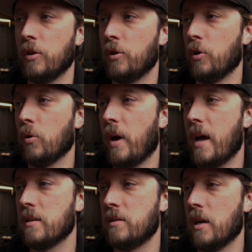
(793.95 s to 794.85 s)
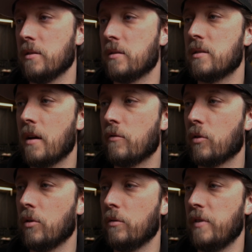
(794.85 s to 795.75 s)
who has done
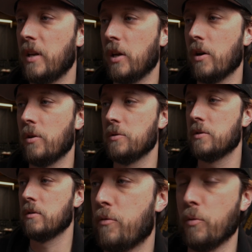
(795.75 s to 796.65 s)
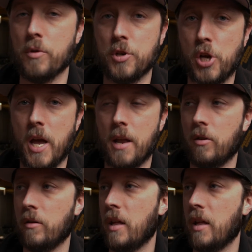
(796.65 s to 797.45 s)
several videos through the channel,